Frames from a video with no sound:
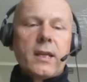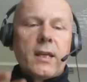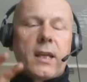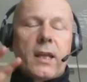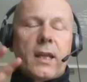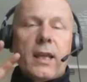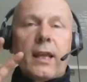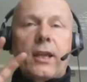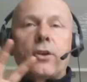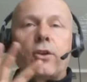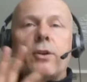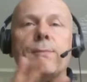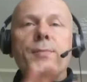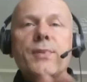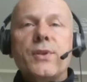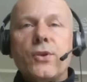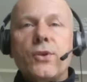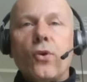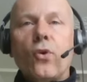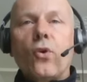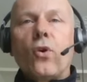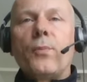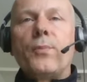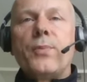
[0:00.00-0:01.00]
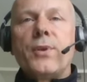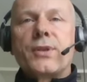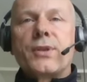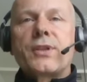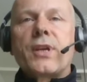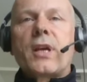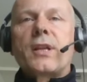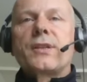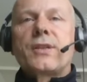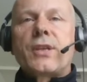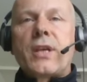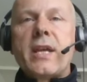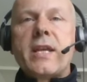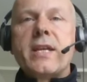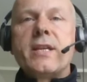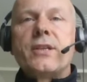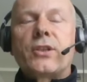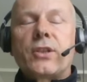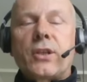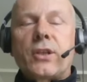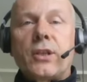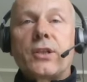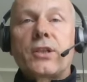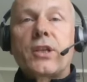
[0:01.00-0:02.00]
it could absorb the sun's
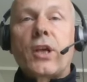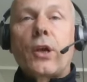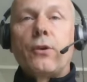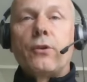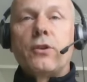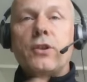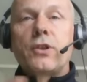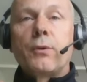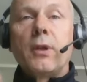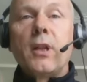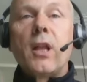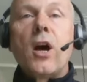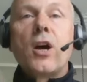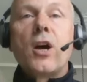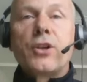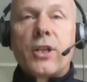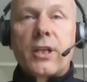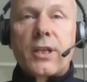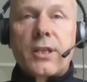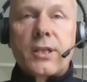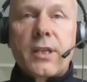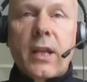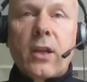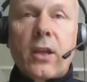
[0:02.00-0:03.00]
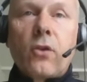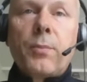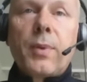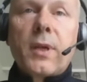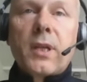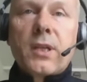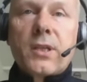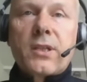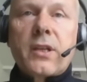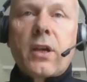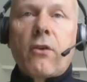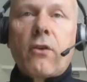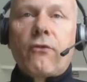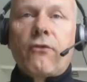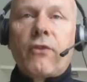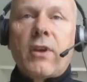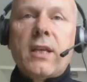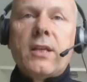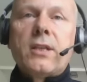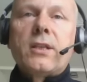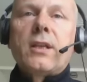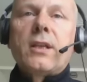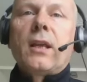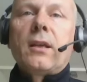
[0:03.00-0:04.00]
heat. And so to a large extent, it would be a
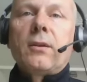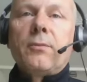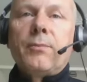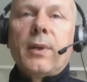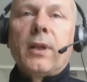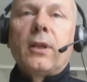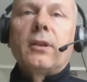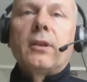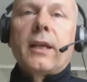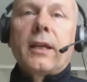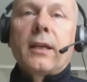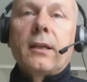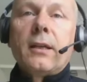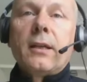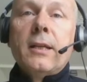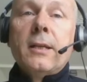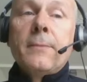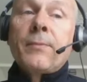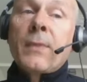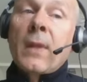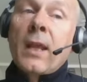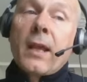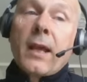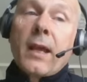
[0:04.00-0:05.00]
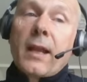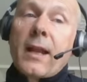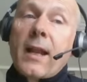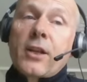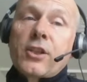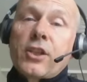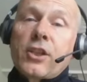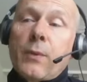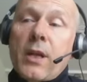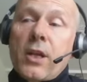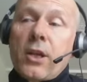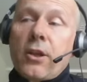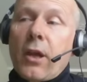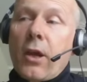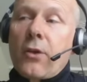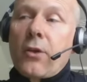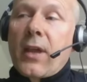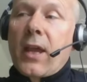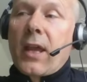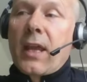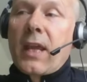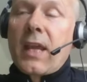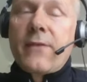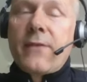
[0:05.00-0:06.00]
self-heating building. And actually, when you go
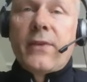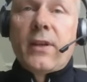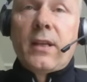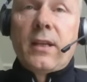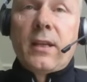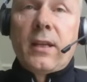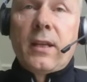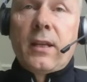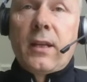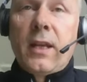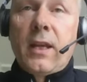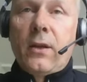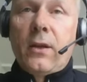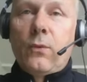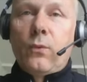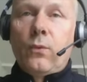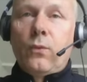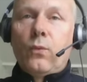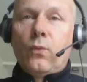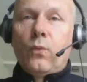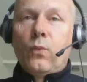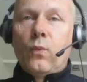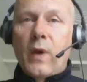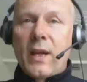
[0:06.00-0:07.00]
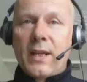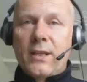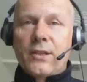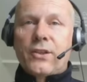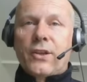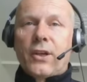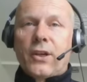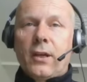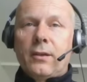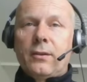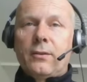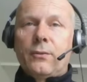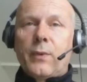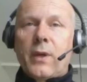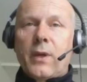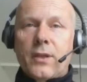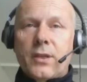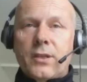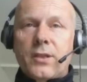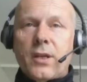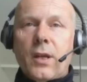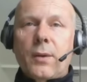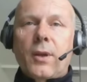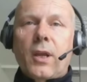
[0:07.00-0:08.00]
there, even in winter, when
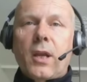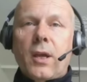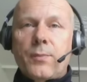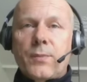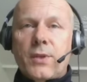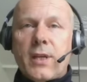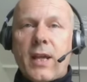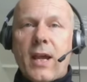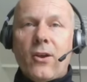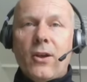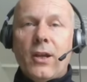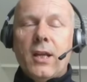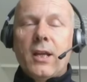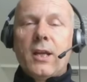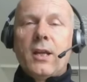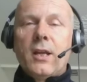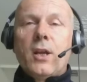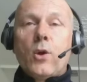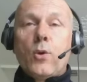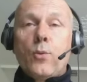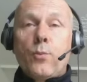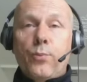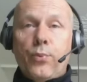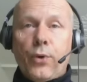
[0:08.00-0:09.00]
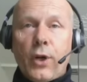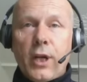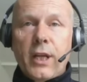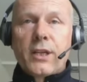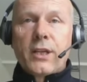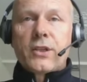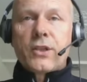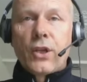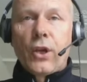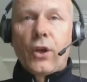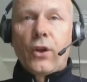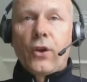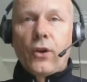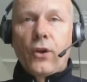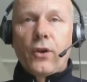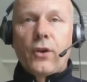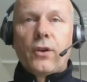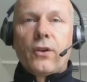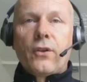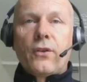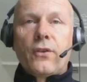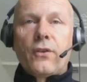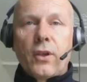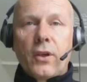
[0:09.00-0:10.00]
the sun comes out, pretty
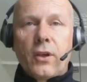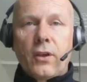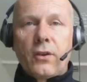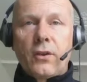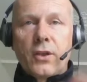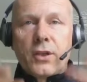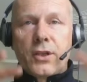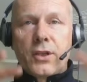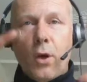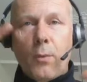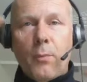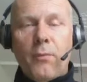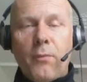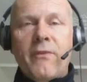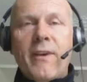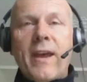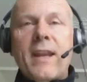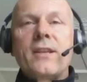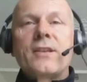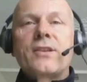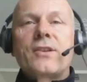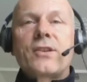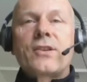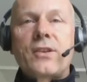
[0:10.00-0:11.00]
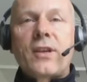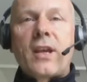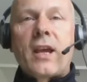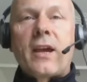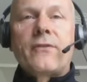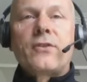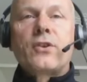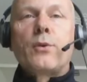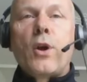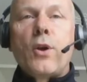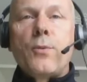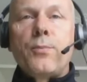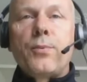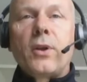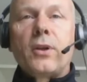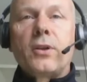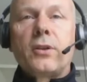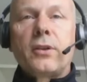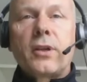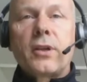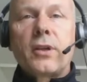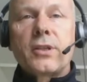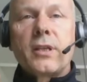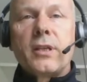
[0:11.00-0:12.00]
soon, the top vents have to
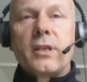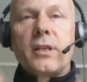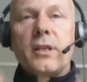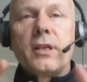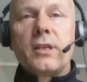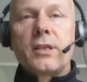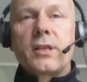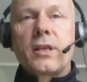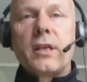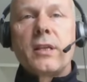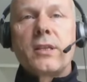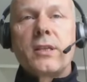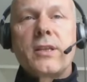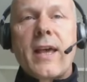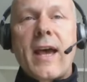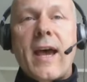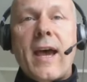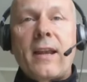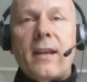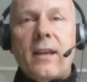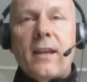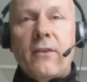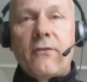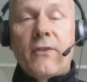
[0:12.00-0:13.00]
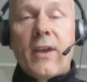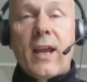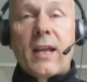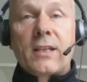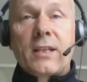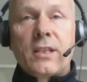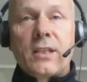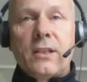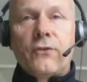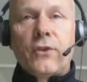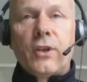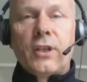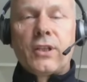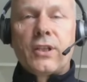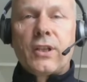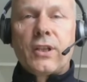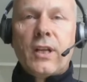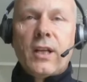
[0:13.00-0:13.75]
open because it's that effective at